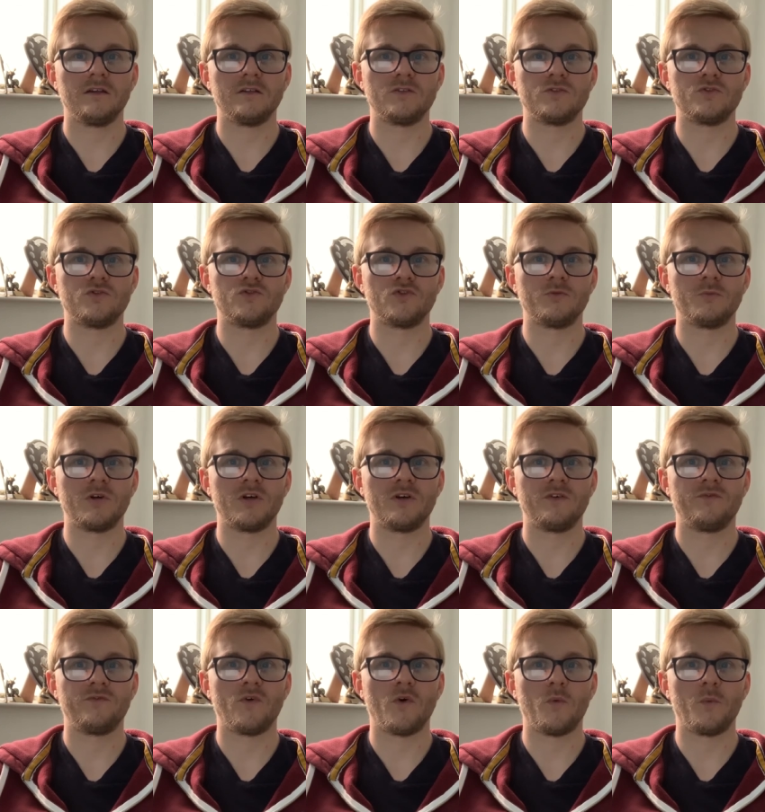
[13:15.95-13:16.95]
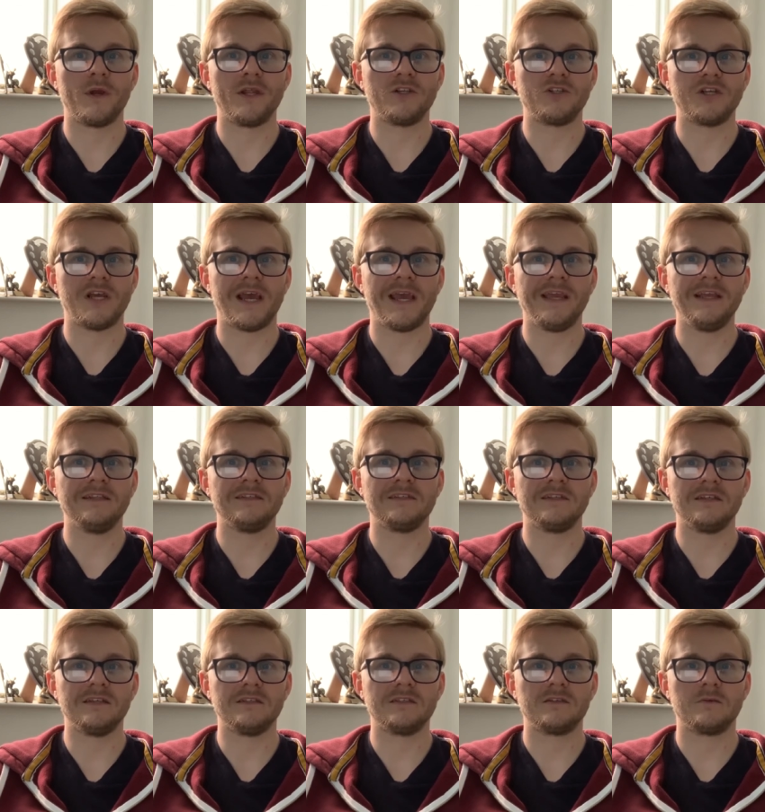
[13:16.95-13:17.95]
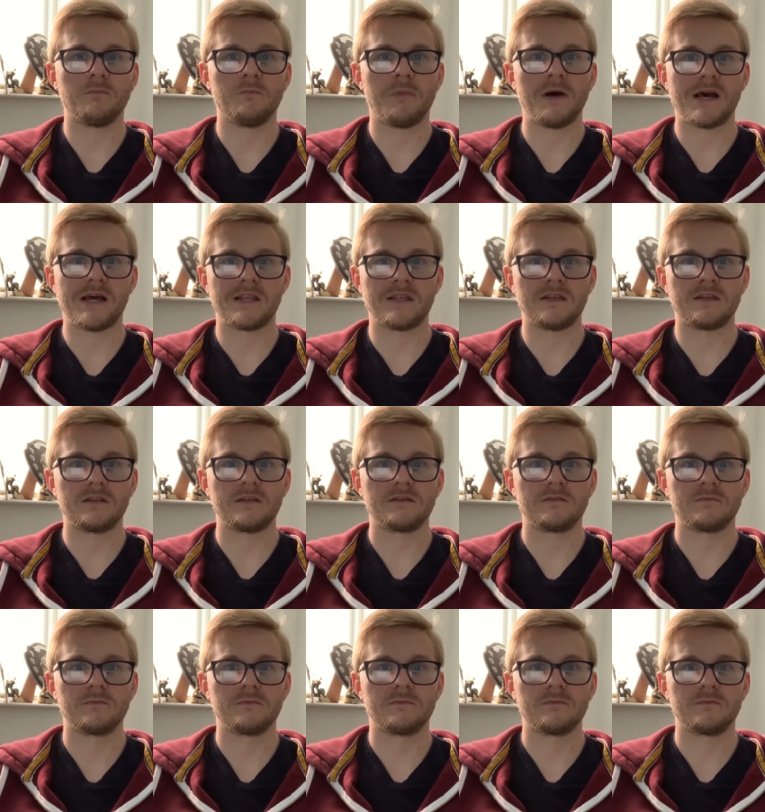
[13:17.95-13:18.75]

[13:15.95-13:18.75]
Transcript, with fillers: is the drummer for which 80s band?